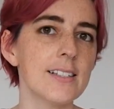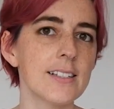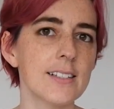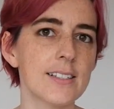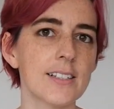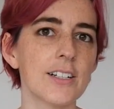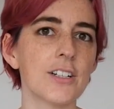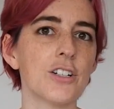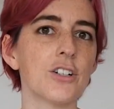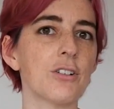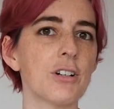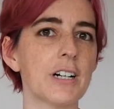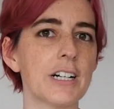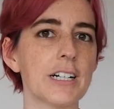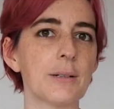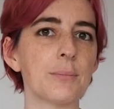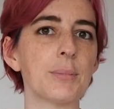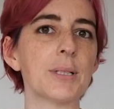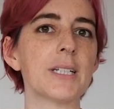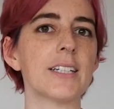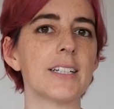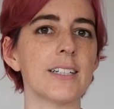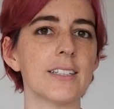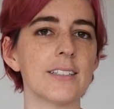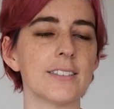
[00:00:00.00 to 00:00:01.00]
is
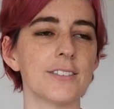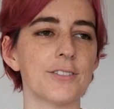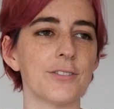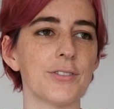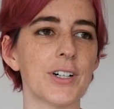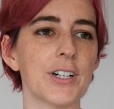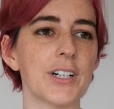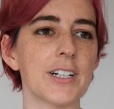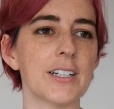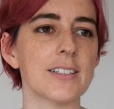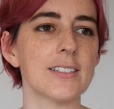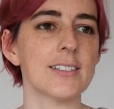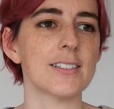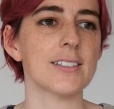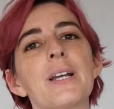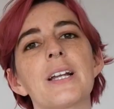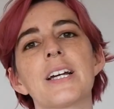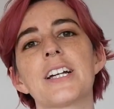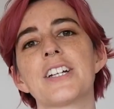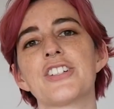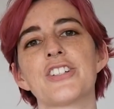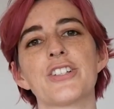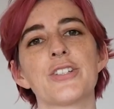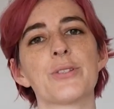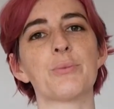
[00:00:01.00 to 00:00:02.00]
incredibly ill-advised, but
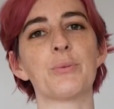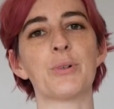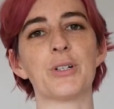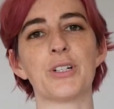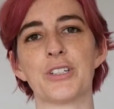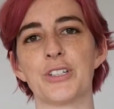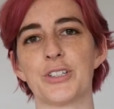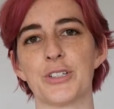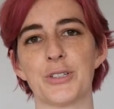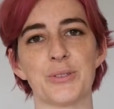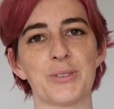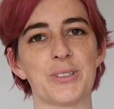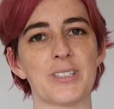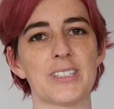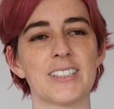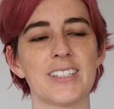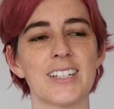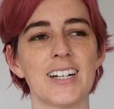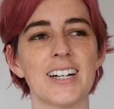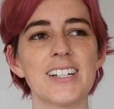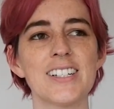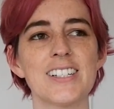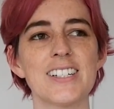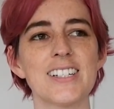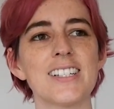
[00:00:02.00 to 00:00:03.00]
I just want to do it.
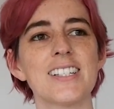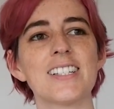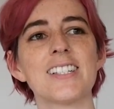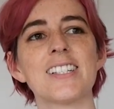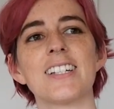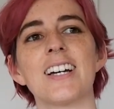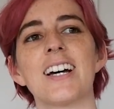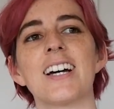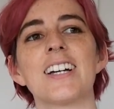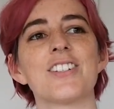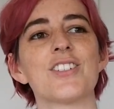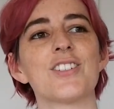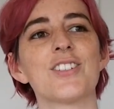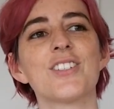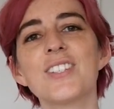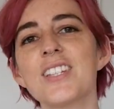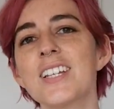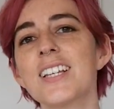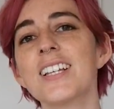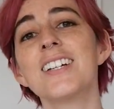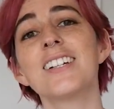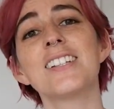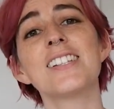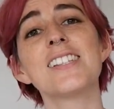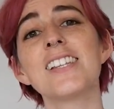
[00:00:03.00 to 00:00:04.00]
I just
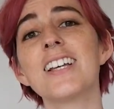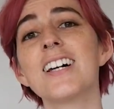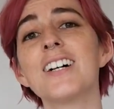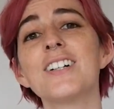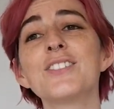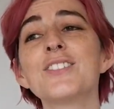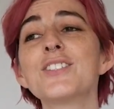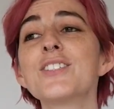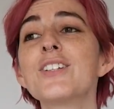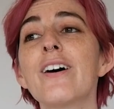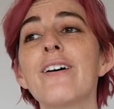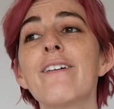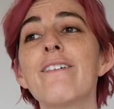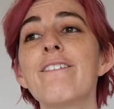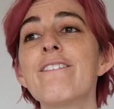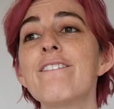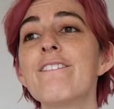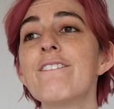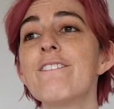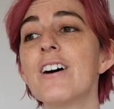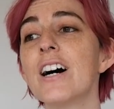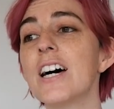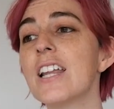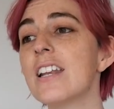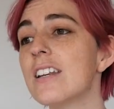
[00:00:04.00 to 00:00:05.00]
think it sounds
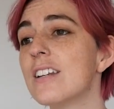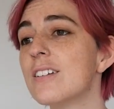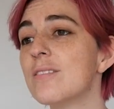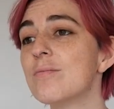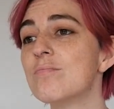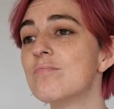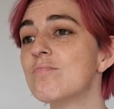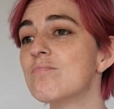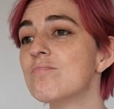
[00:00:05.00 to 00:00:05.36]
fun.